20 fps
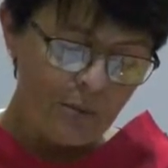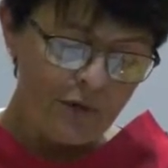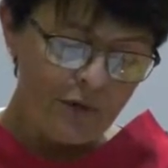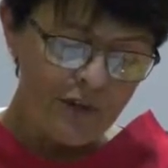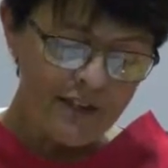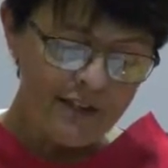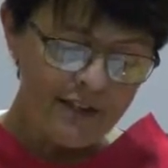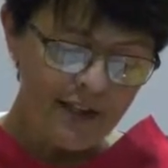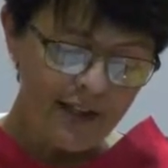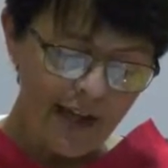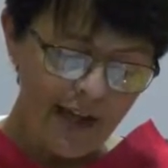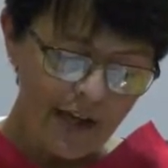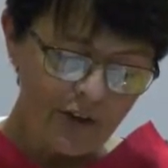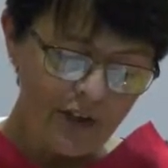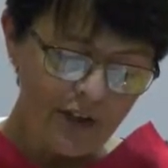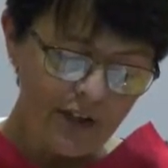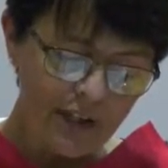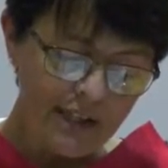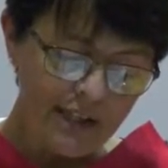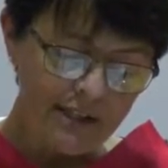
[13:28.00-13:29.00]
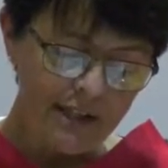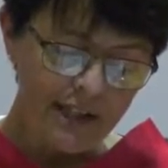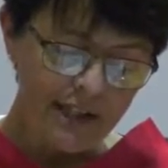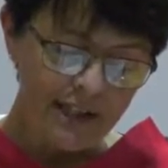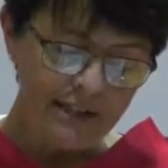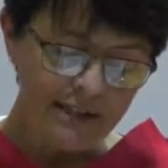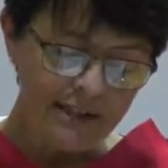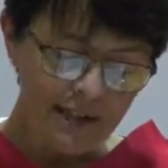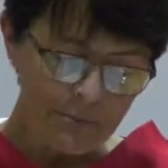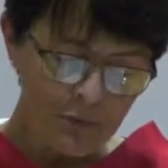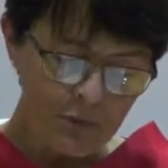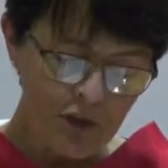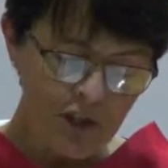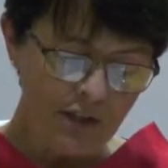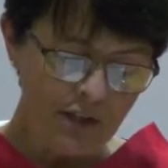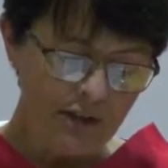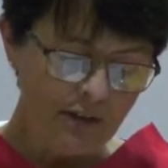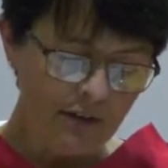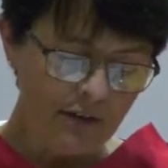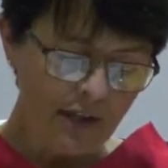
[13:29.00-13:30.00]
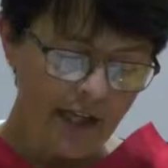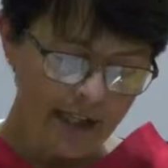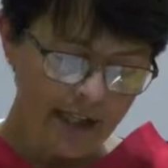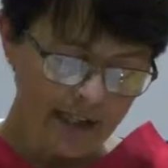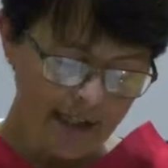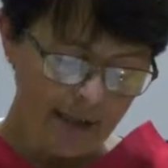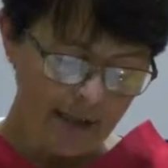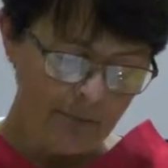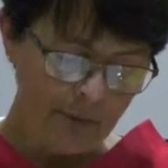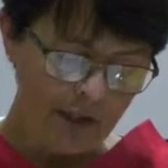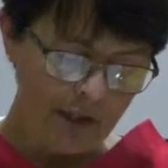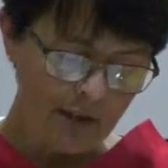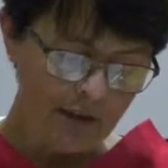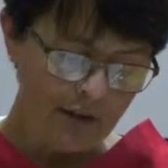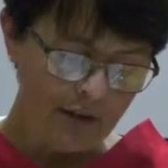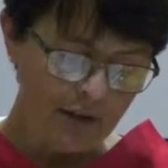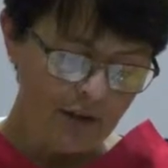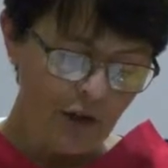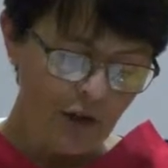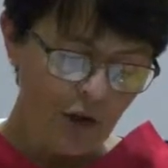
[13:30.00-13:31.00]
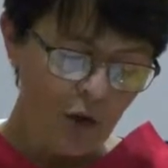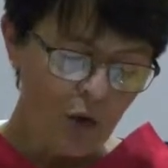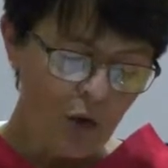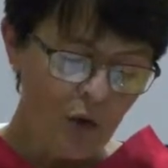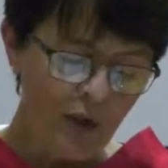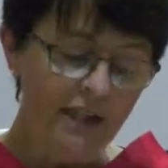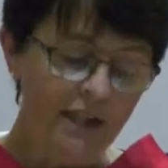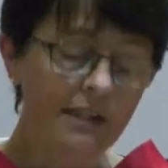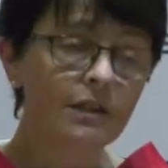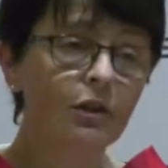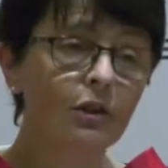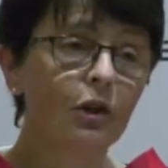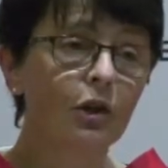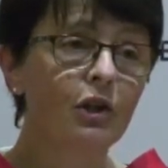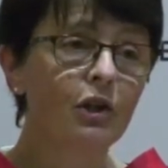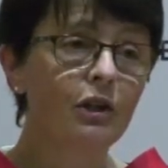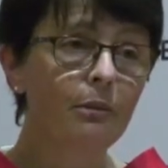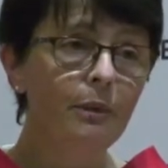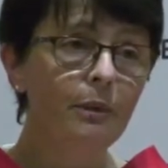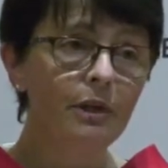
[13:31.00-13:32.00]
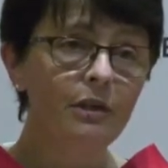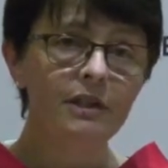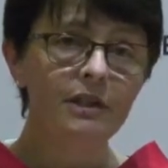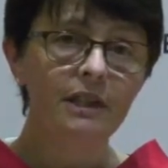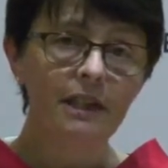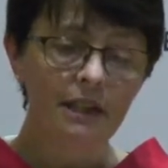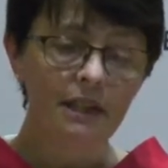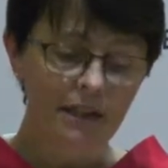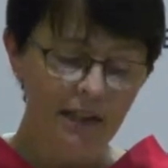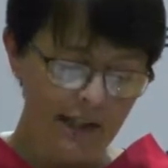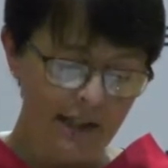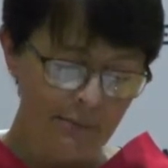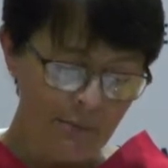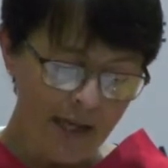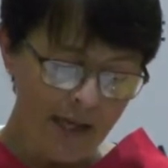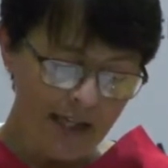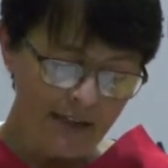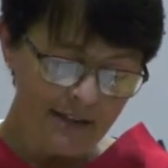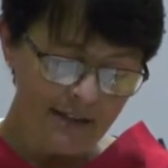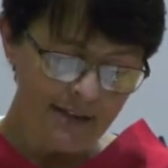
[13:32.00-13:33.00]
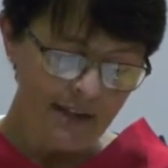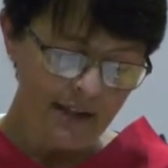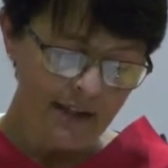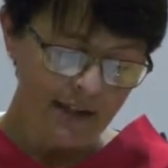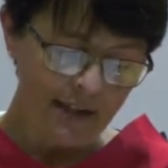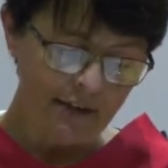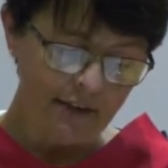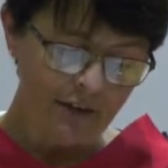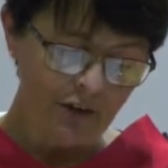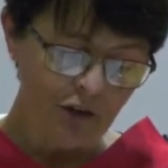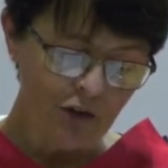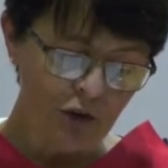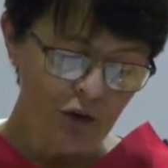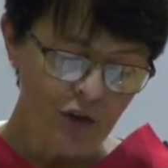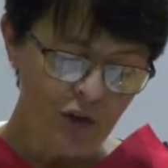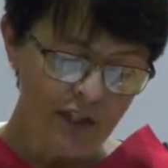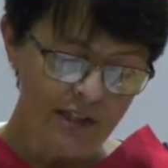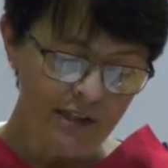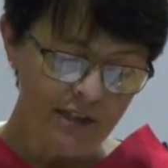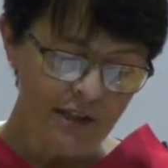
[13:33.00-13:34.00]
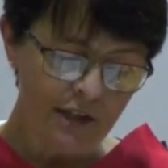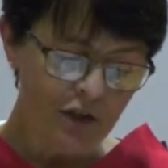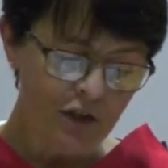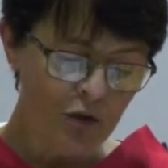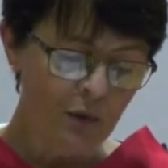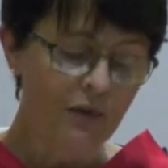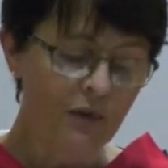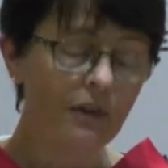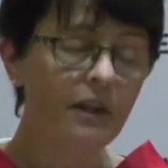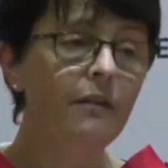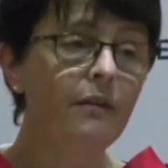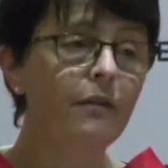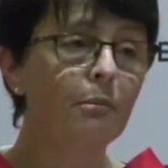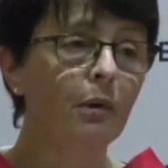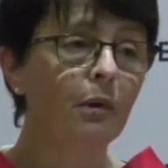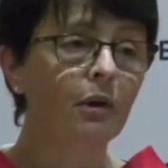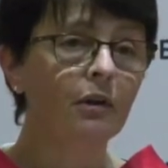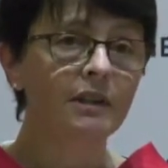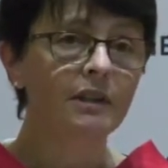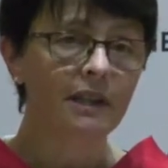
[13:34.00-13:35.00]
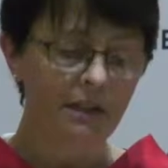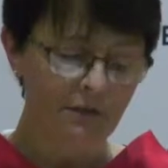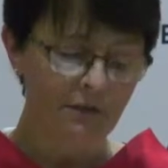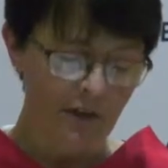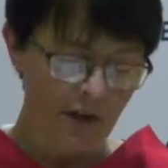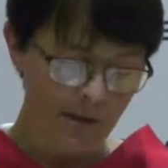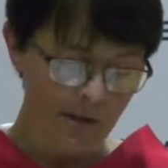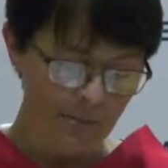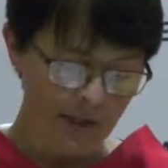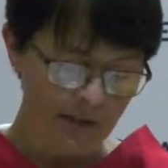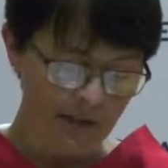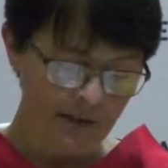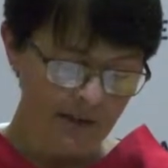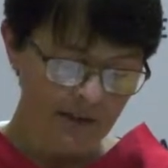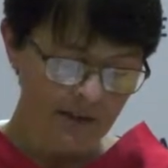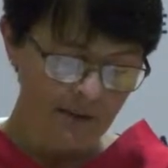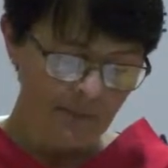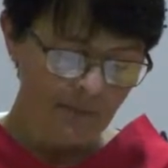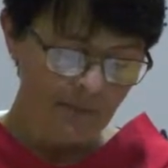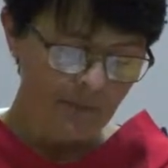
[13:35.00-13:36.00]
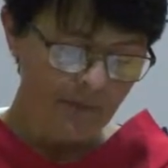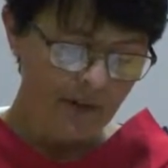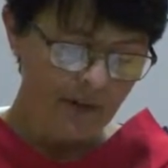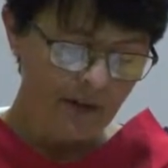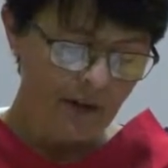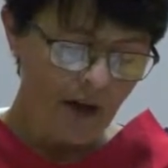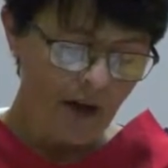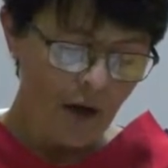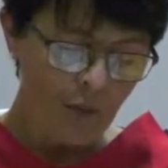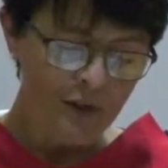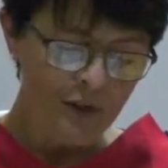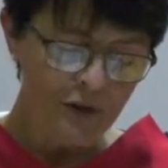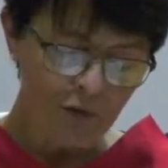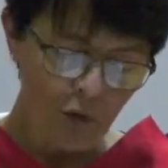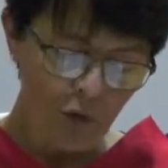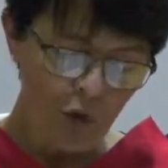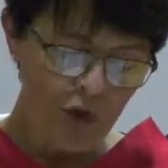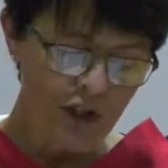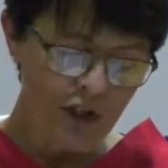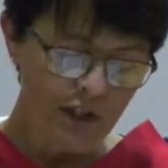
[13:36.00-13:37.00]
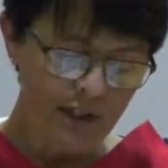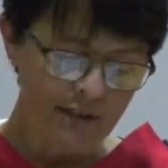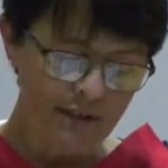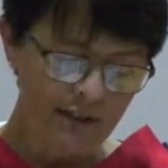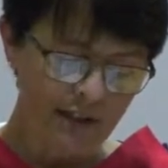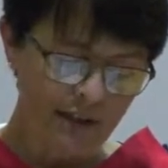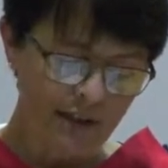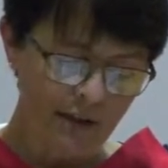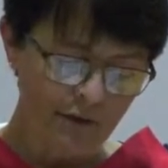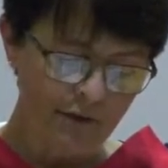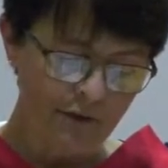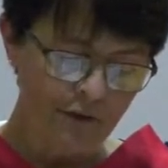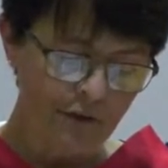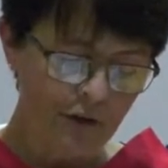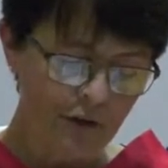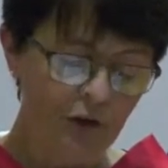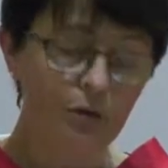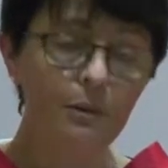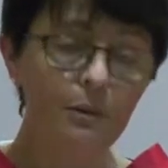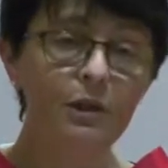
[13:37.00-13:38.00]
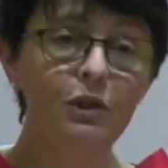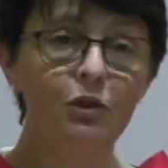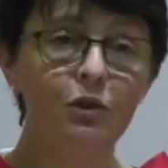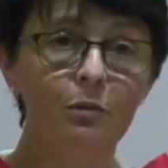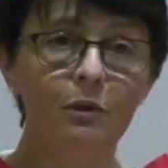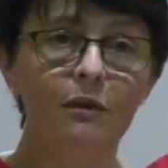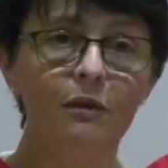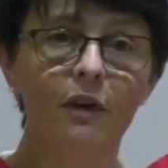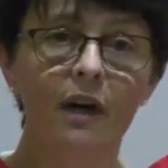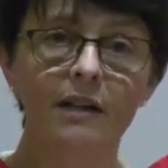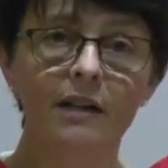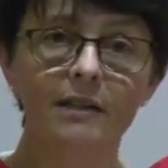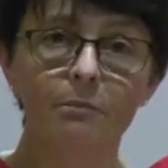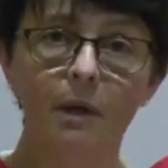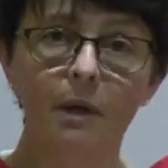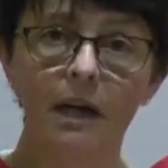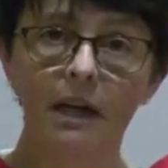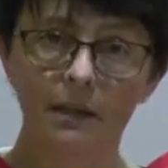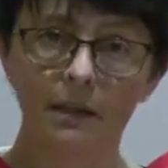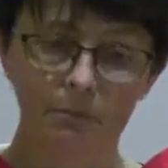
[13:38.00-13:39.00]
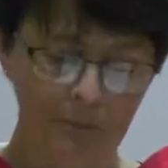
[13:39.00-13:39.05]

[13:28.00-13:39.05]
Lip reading: Professor Gerrit is an exceptional academic who is contributing immensely to research within the built environment. I was fortunate enough to be supervised by